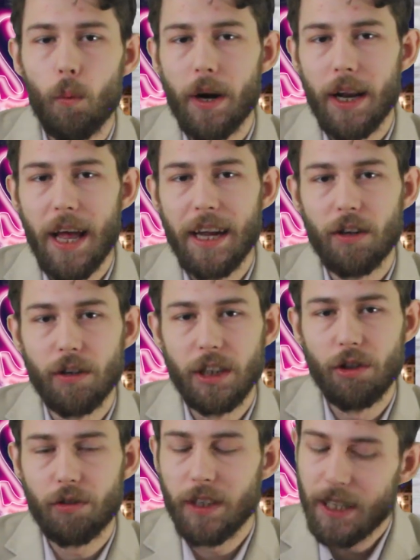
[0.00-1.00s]
with an ankle
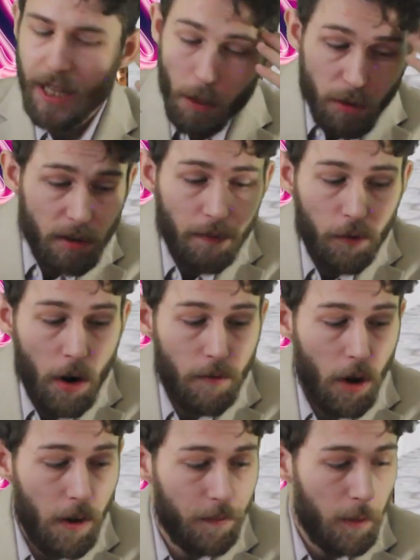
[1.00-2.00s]
injury. He was the front
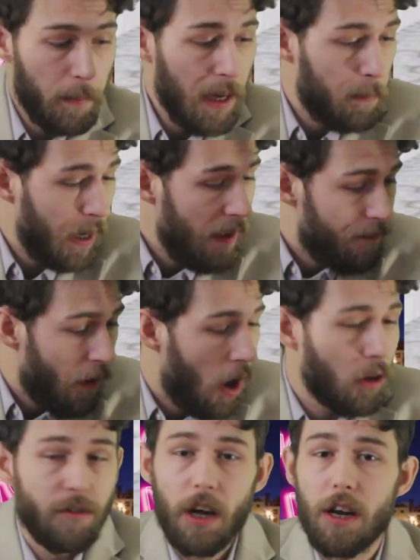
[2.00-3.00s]
runner for me, but he
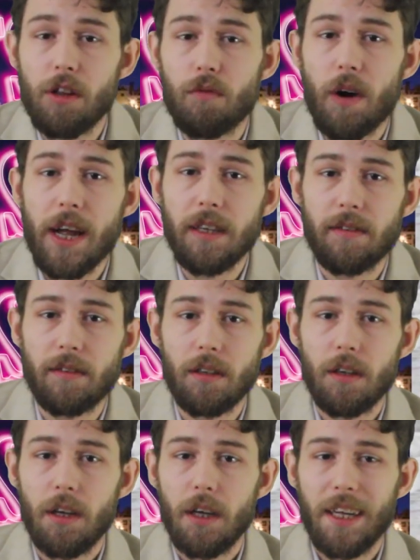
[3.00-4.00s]
falls out of the race.
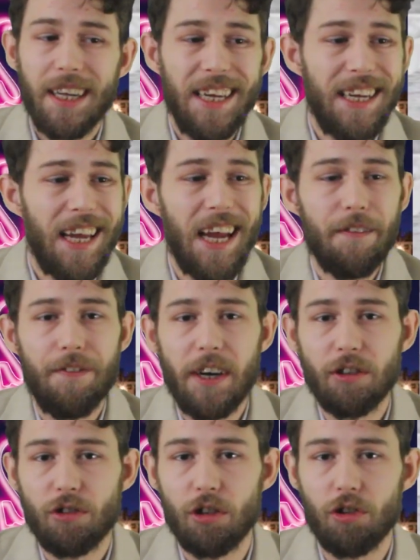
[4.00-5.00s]
He can't
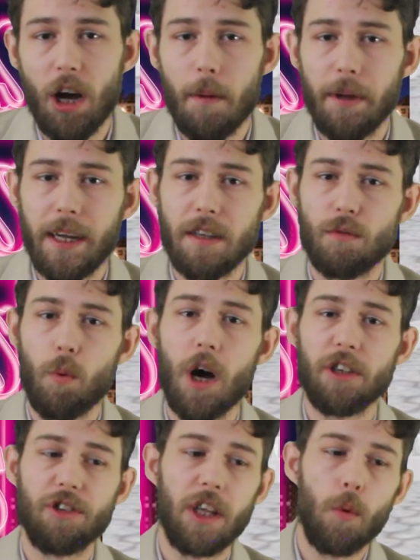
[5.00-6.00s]
finish the job against
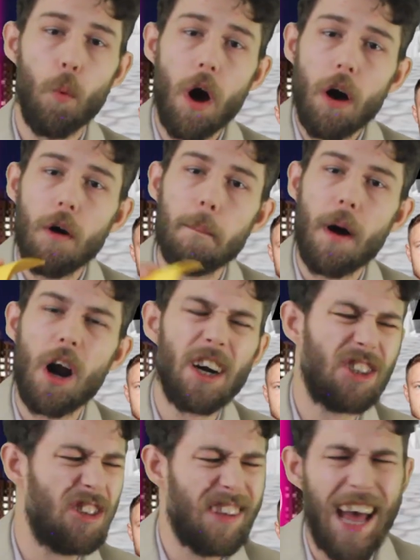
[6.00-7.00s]
Washington, while Lamar
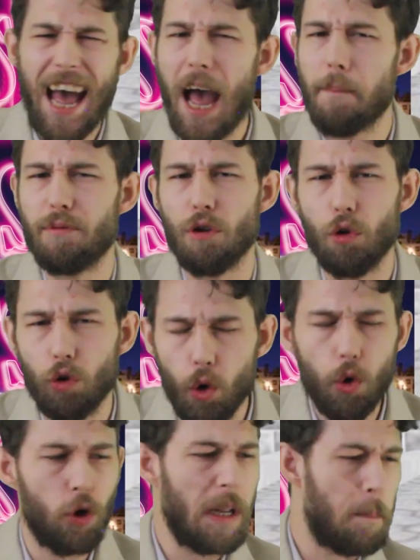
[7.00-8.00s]
just
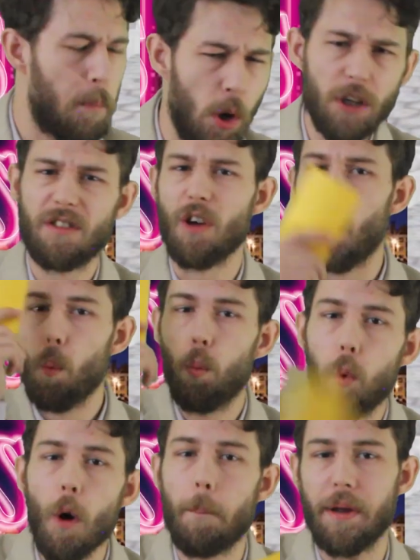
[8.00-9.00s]
absolutely puts a
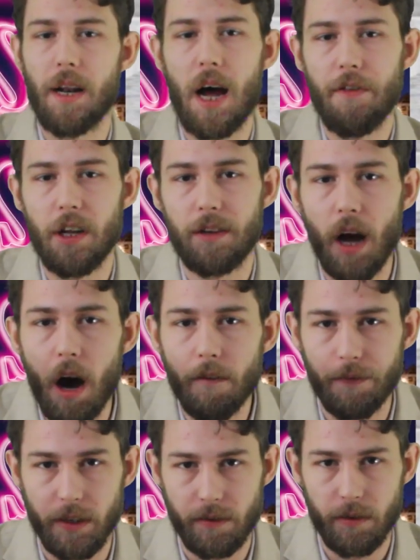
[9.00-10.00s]
whooping on the
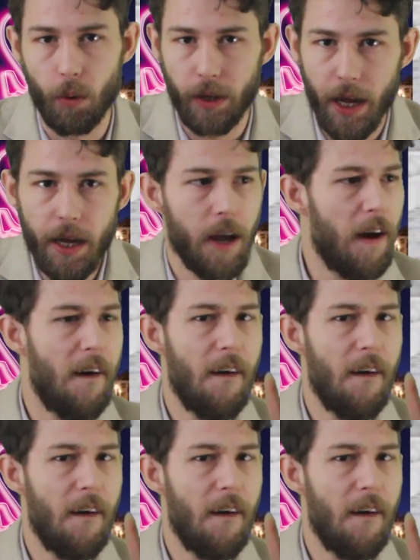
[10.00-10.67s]
Dolphins, okay?